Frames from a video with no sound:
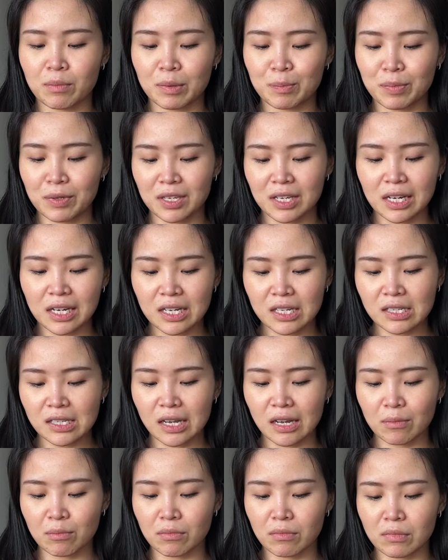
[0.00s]
But because
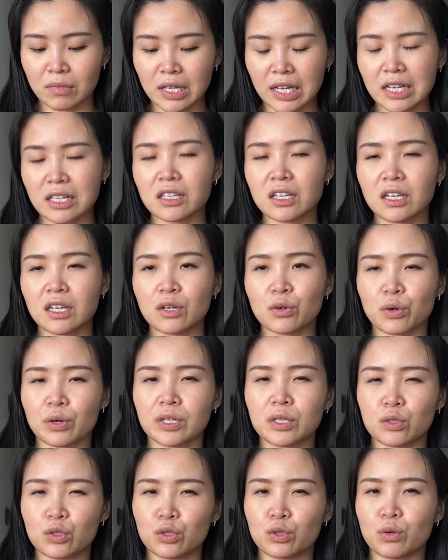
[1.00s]
I'm likely
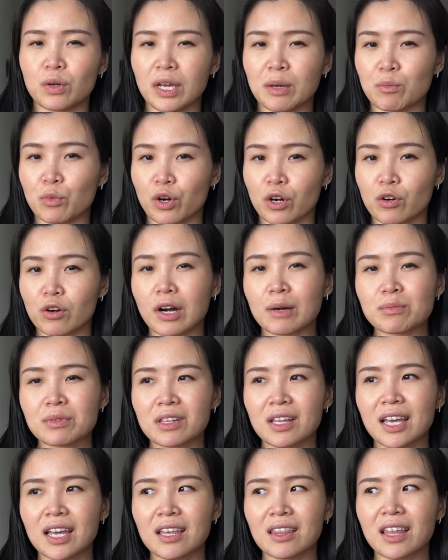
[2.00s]
going to do a more cropped
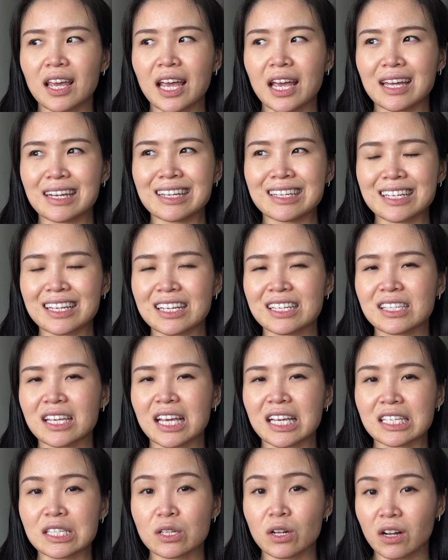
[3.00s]
length and it is
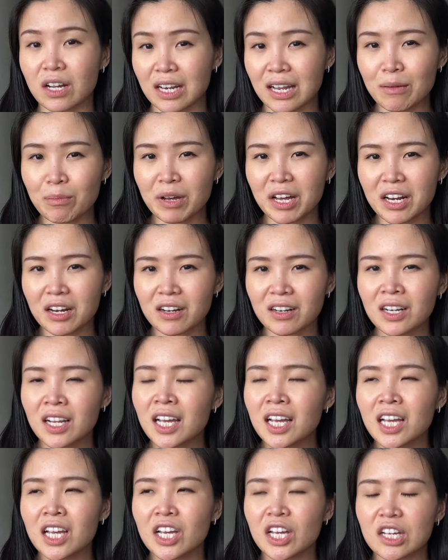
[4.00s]
a stockinette pattern,
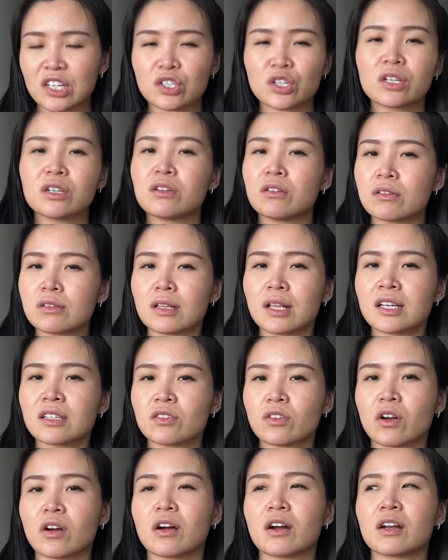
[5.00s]
it should use less
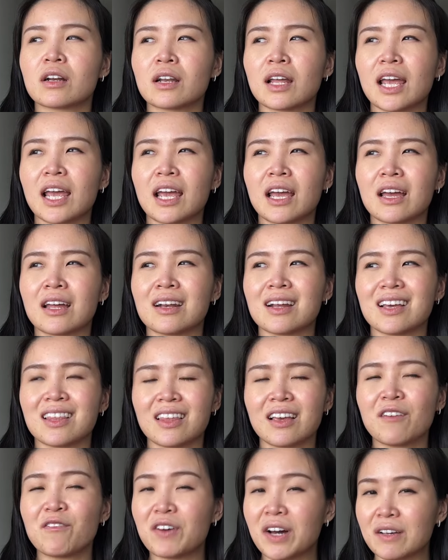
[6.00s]
yarn, and I
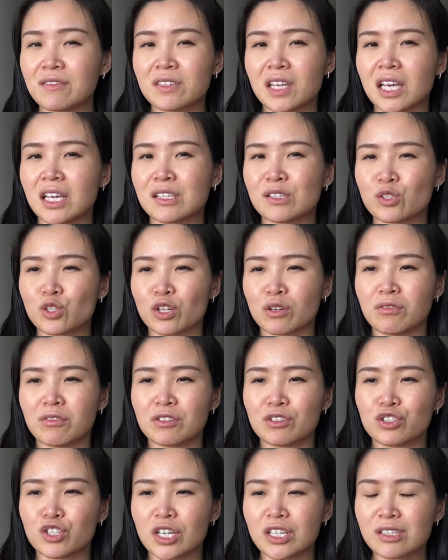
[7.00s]
think 5 skeins should
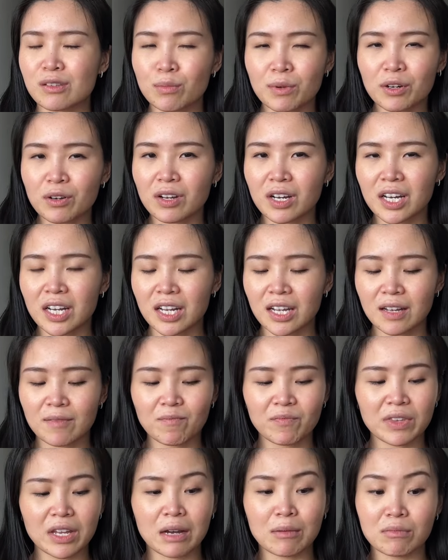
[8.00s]
just about cut it.
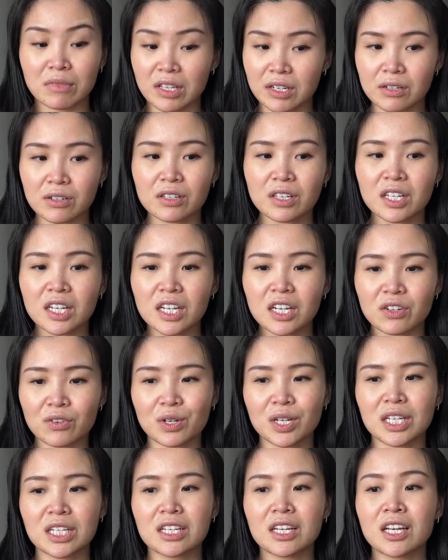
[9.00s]
I'm literally
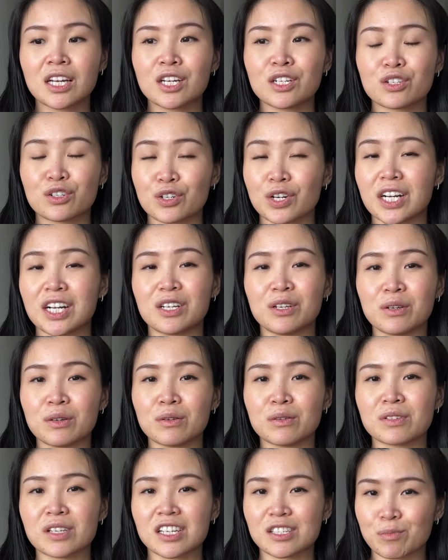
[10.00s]
going to try to
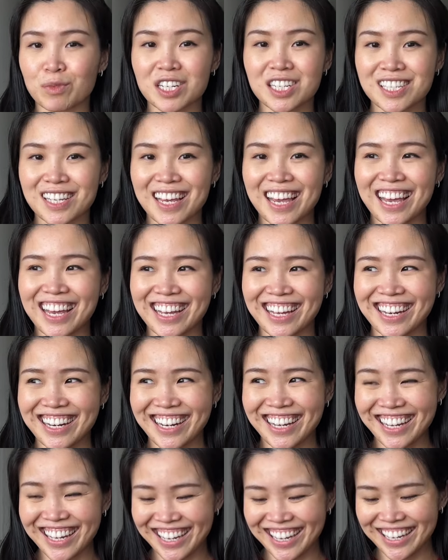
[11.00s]
use as much as I can
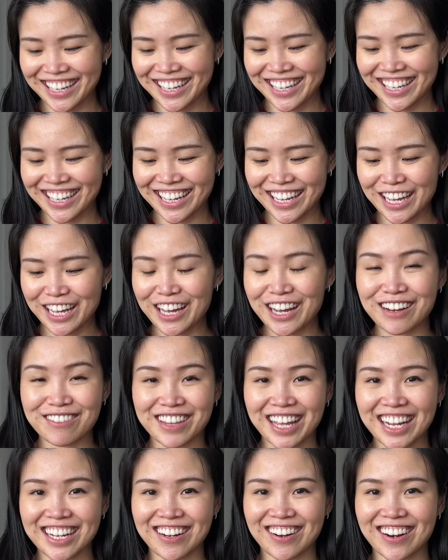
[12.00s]
of
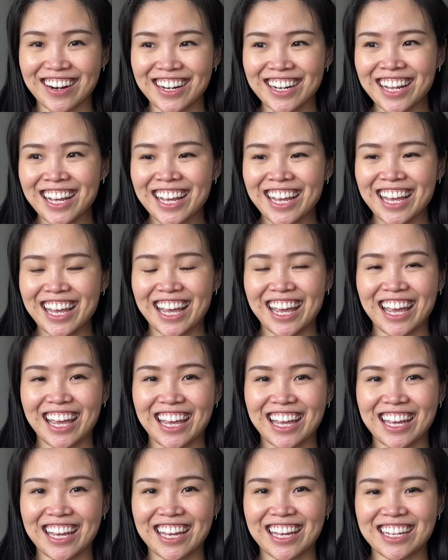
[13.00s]
that yarn
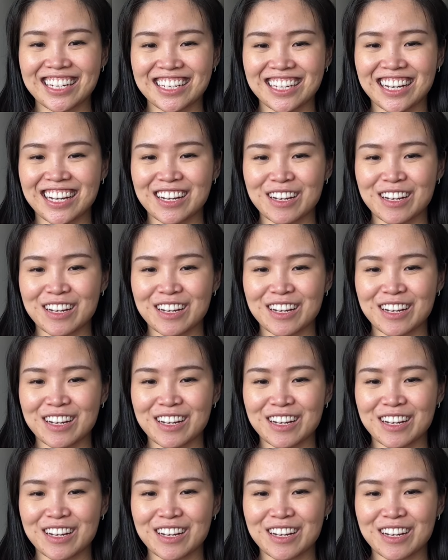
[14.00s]
and